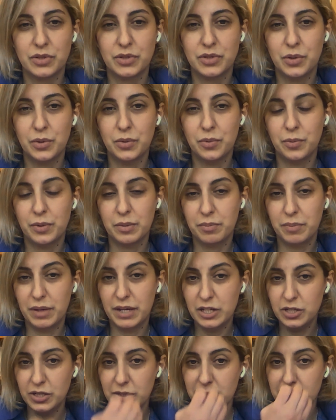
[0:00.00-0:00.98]
So when
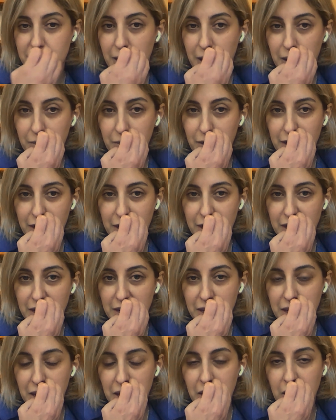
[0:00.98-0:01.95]
patients come
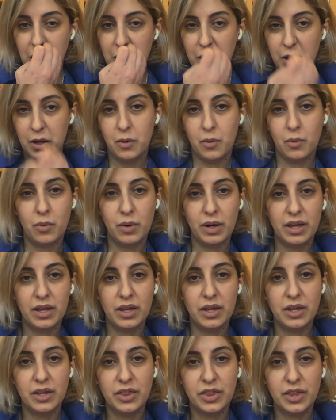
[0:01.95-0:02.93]
in
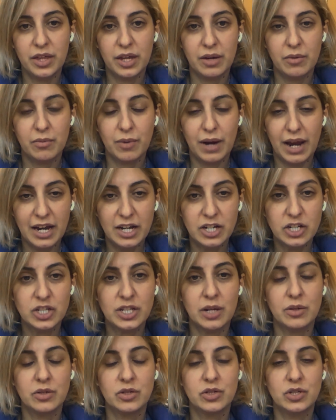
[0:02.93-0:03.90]
with rash
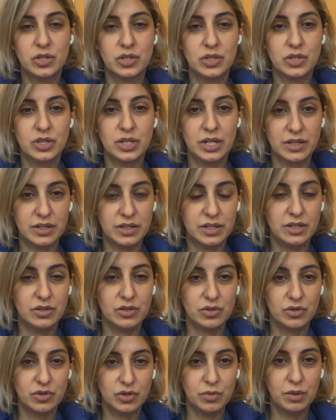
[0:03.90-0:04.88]
that just doesn't
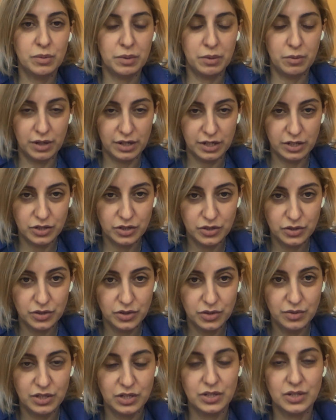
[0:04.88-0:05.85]
do what we want it to
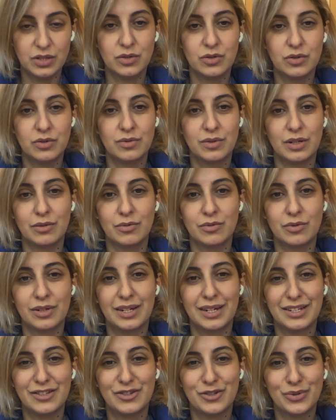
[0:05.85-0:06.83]
do, which is,
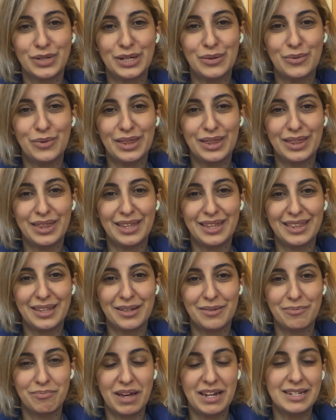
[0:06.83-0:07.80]
treat with
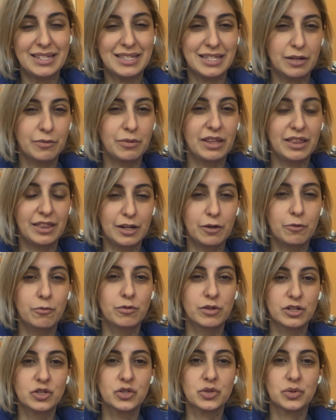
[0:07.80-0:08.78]
the medicine that we think
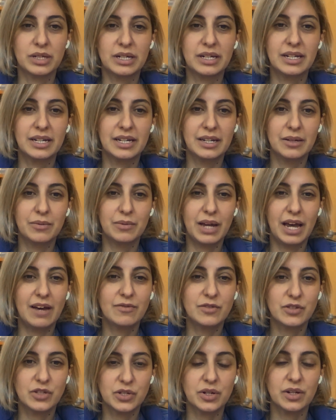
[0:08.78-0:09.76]
would treat it, we
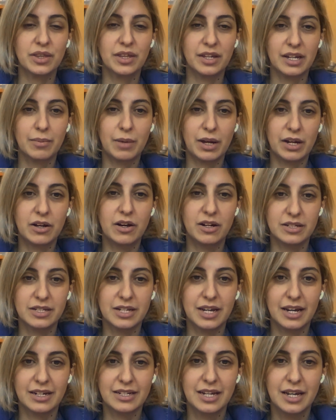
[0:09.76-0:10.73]
have to start thinking about
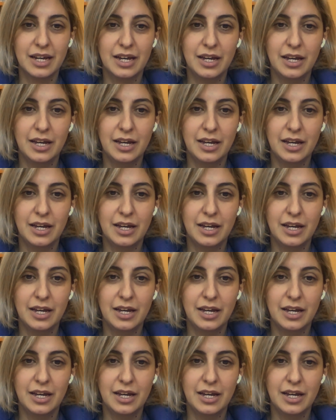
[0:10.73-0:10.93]
contact